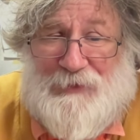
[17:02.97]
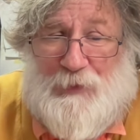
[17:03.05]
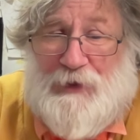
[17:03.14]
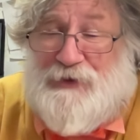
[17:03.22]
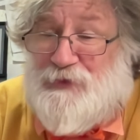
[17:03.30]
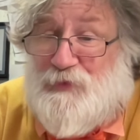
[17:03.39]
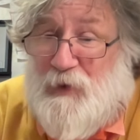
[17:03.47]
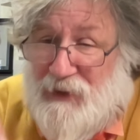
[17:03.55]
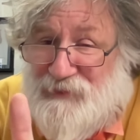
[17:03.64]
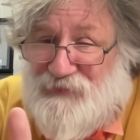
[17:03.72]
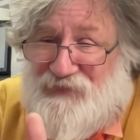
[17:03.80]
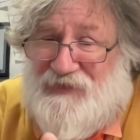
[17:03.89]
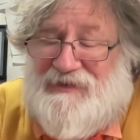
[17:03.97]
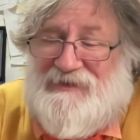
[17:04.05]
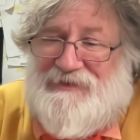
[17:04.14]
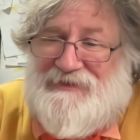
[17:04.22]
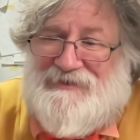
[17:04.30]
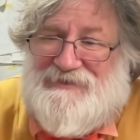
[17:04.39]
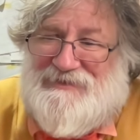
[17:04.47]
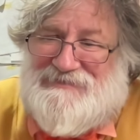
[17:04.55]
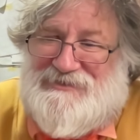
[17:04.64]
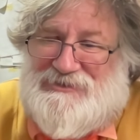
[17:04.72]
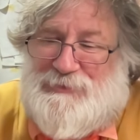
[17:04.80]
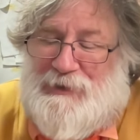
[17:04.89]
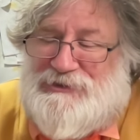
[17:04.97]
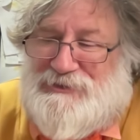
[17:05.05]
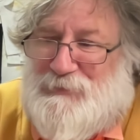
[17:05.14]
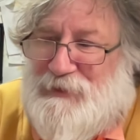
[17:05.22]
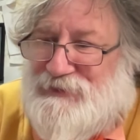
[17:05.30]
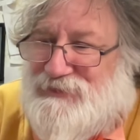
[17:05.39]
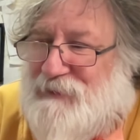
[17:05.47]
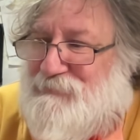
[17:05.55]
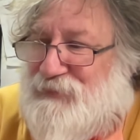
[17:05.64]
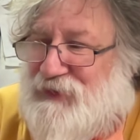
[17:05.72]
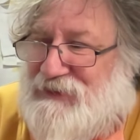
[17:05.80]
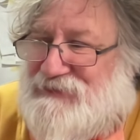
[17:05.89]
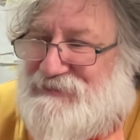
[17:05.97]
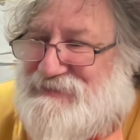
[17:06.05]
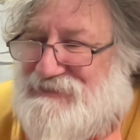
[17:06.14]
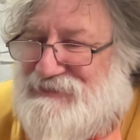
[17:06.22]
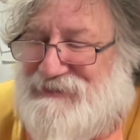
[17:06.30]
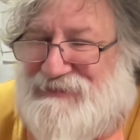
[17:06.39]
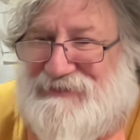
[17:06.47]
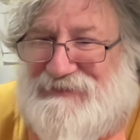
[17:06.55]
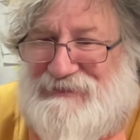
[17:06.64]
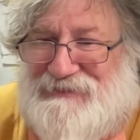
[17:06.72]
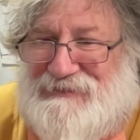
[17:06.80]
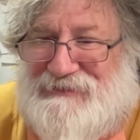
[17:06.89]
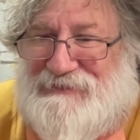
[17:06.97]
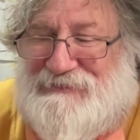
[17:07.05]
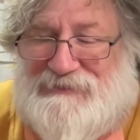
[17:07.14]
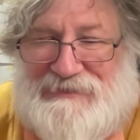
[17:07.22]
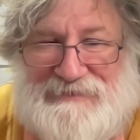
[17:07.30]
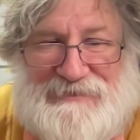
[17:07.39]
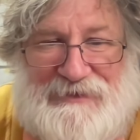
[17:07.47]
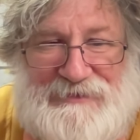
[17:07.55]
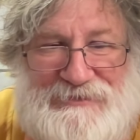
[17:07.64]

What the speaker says: We could well see a situation where Trump thinks that he's going